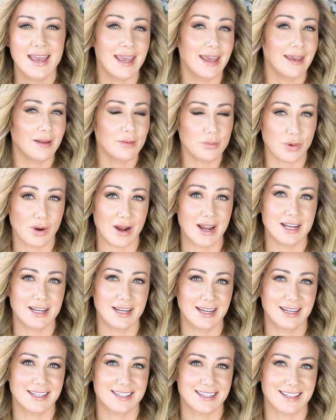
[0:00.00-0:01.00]
and
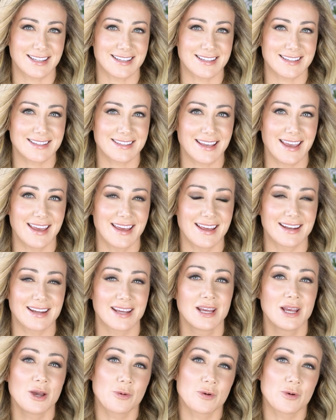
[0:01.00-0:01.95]
brightening to the skin,